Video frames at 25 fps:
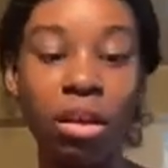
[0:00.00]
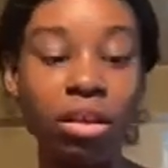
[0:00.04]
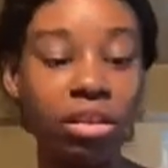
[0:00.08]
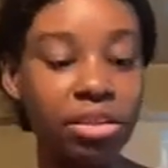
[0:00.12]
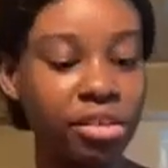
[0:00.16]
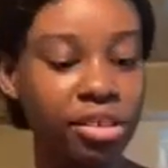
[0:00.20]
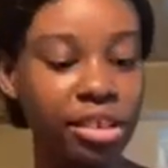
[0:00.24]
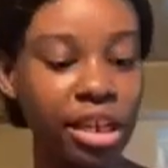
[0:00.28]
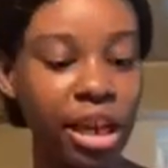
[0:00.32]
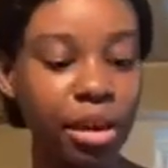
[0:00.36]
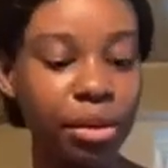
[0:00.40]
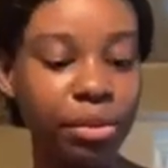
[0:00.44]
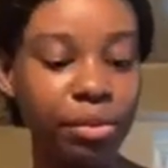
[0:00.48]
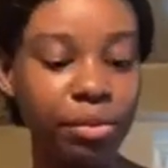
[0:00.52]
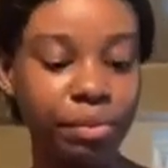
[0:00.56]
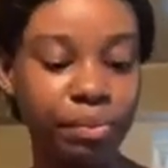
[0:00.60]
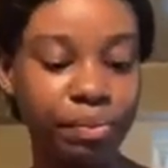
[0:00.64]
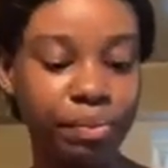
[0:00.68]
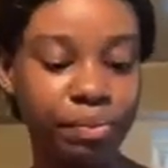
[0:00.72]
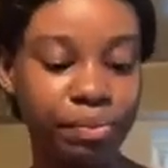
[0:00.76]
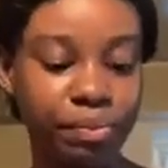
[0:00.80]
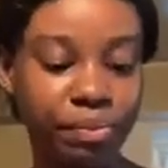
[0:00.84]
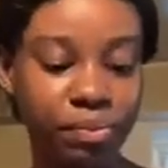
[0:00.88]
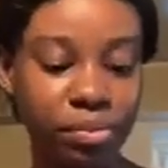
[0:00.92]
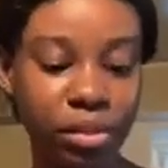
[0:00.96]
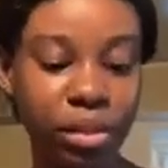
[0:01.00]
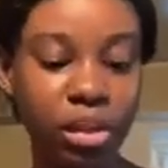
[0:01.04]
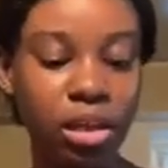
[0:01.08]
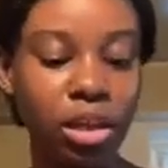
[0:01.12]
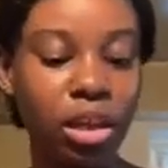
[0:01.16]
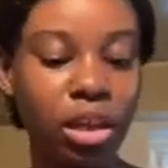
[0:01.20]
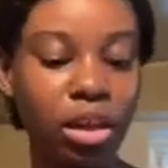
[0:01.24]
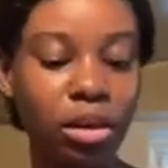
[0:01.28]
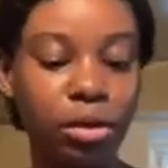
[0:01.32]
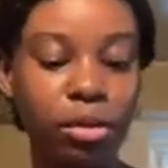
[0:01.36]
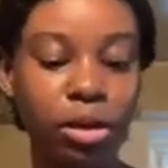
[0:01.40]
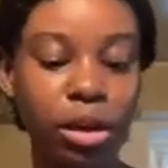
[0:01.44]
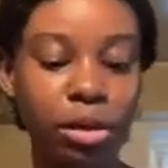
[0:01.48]
So
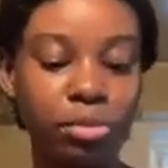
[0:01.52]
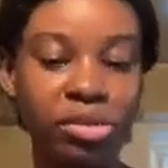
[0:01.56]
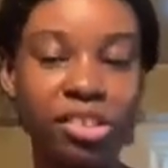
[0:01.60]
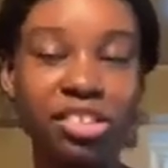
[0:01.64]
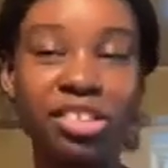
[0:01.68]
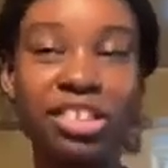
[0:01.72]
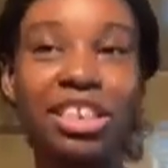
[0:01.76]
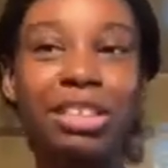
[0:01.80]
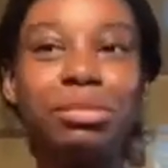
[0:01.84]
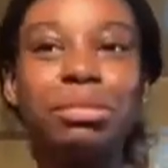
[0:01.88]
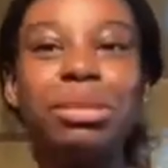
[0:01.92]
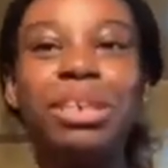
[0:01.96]
I'm just gonna be